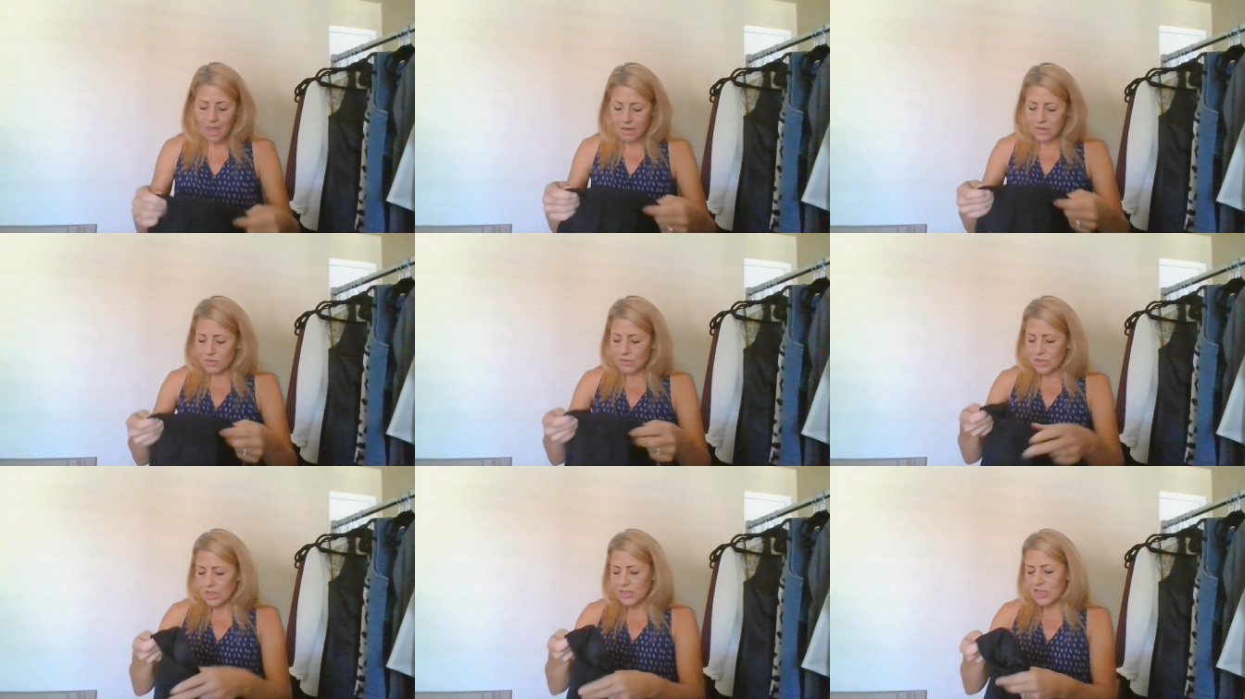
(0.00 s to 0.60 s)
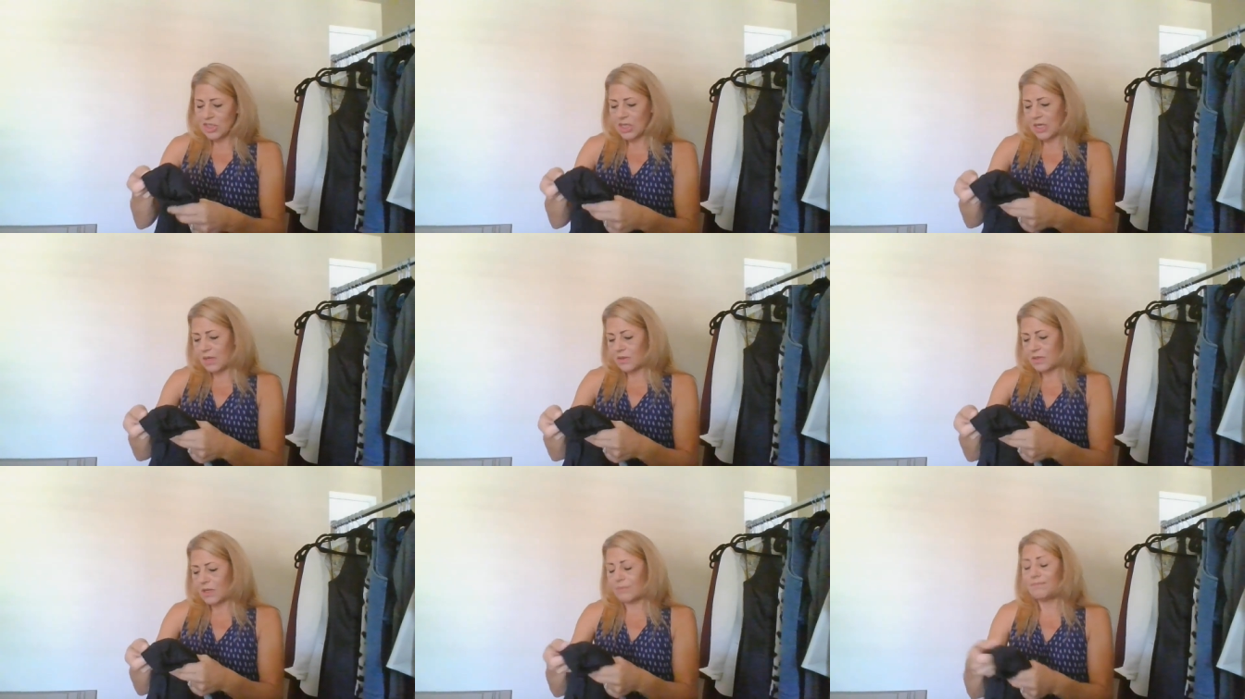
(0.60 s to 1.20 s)
It's just
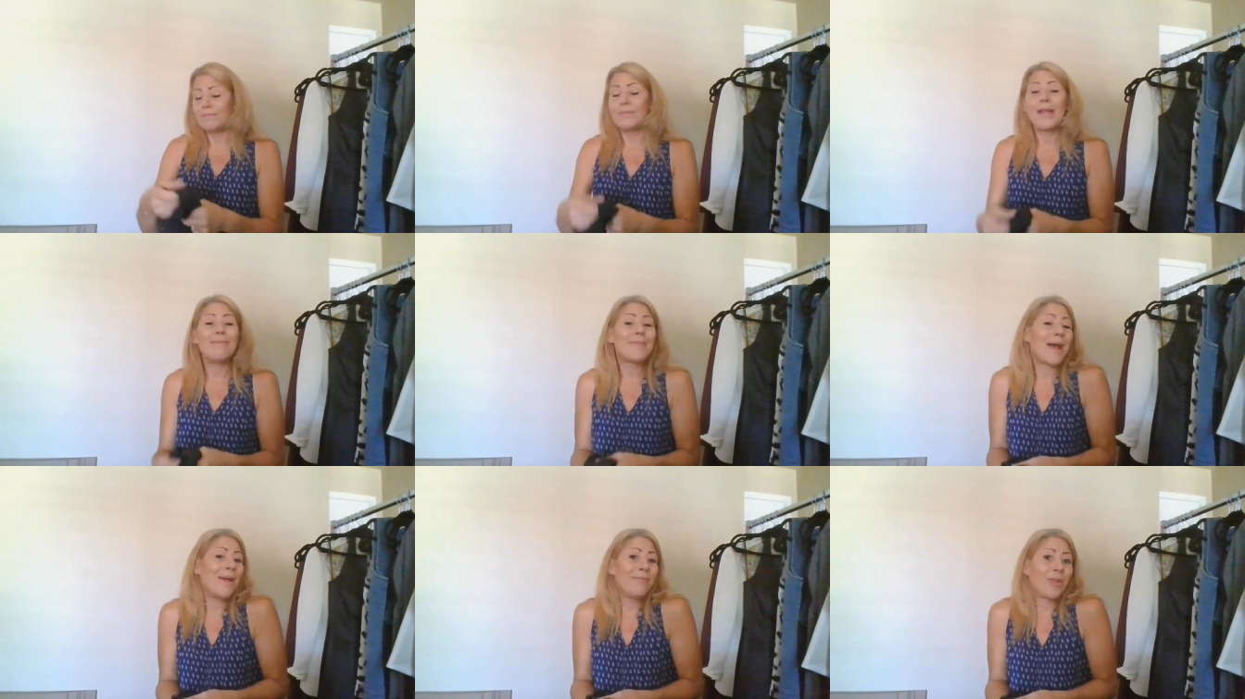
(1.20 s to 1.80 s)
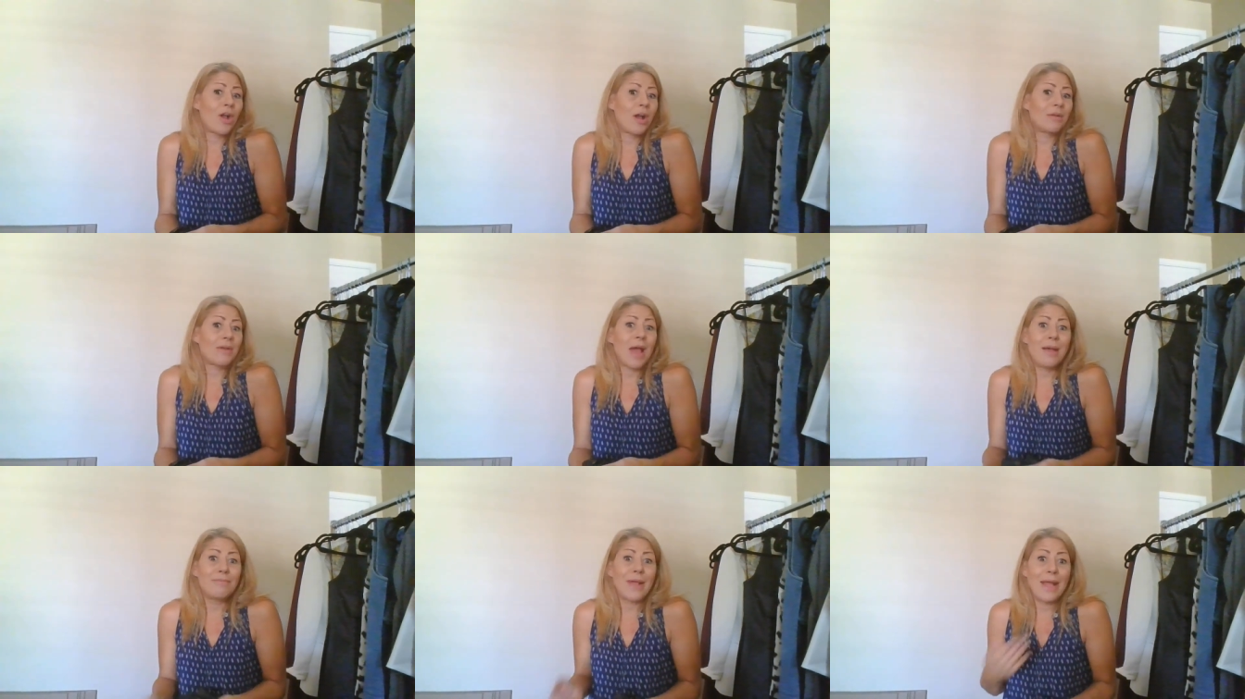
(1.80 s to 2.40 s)
Chico. No, I'm, I'm long.
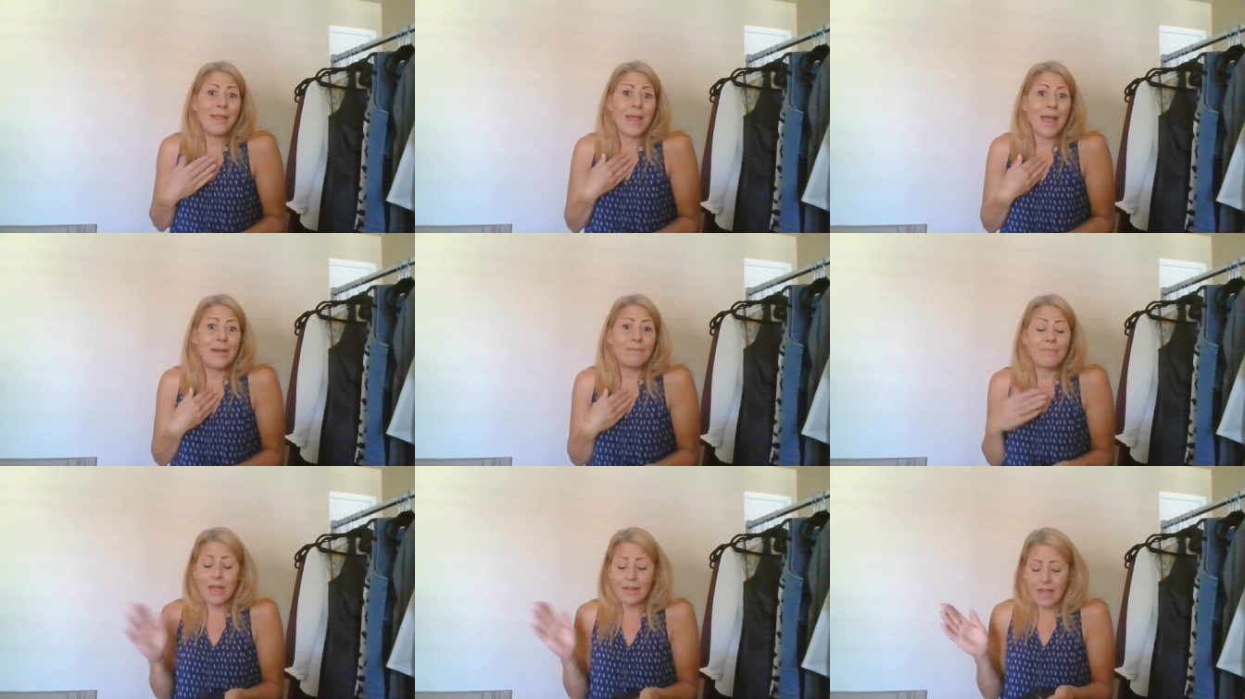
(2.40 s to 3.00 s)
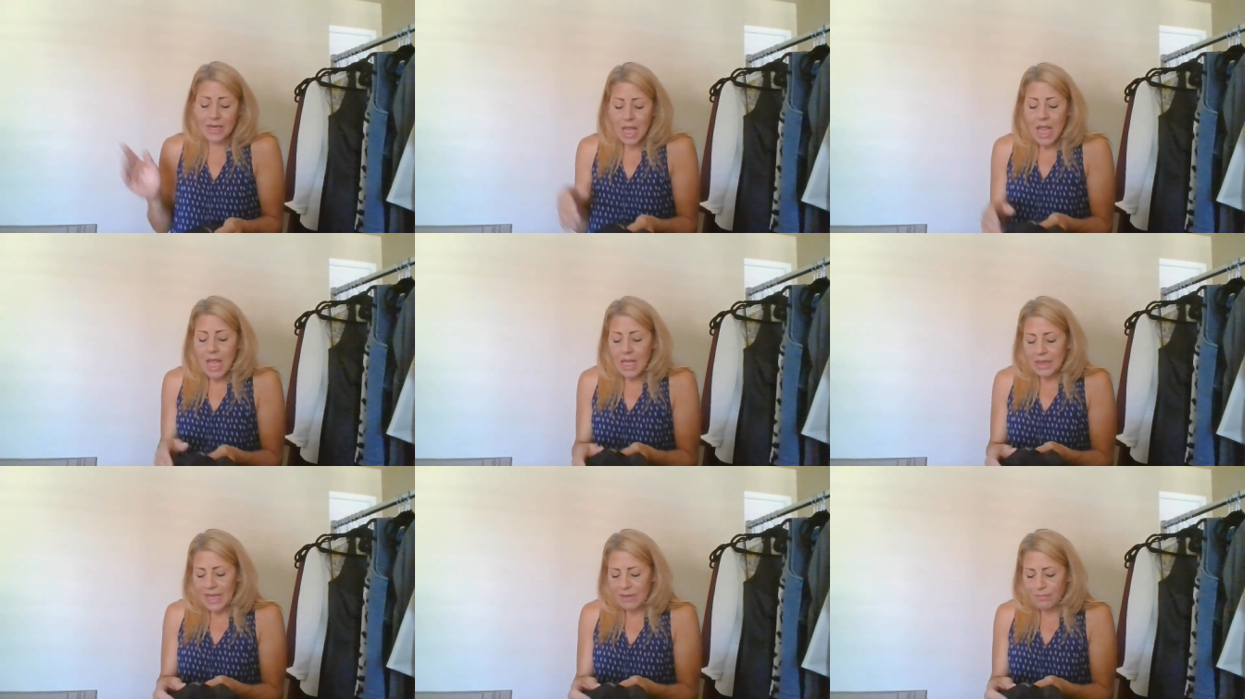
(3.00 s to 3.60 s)
I'm, I lied. I lied.
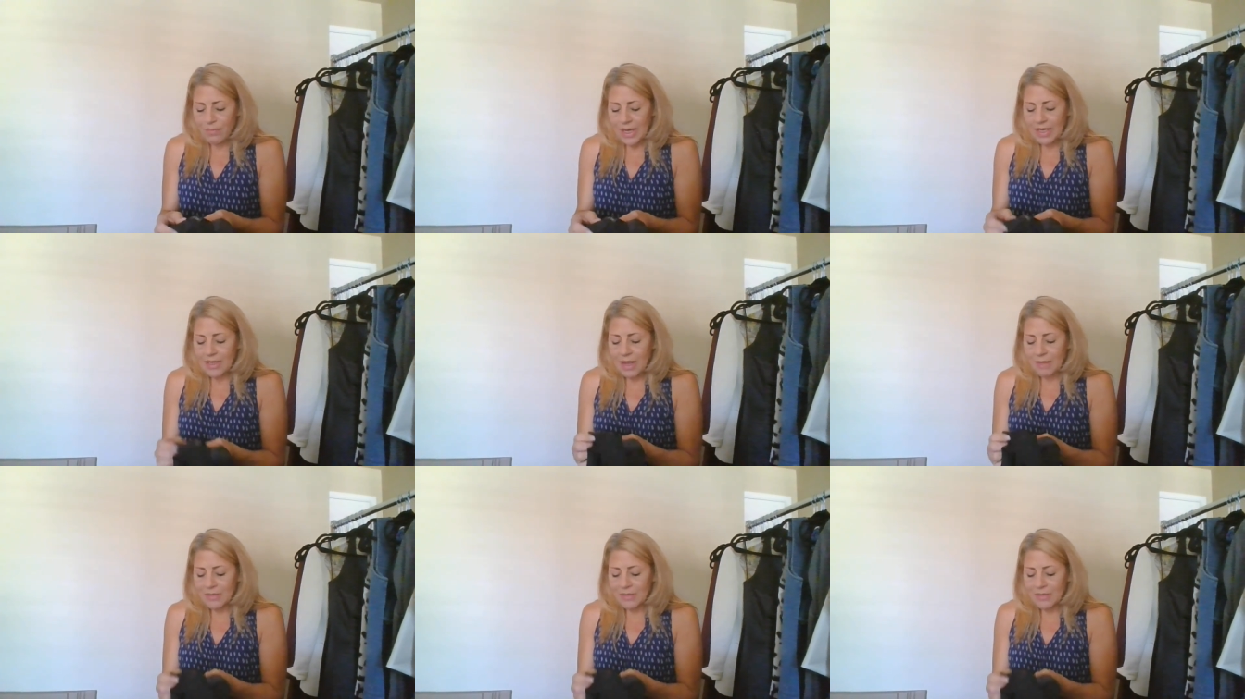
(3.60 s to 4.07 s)
Lane Bryant.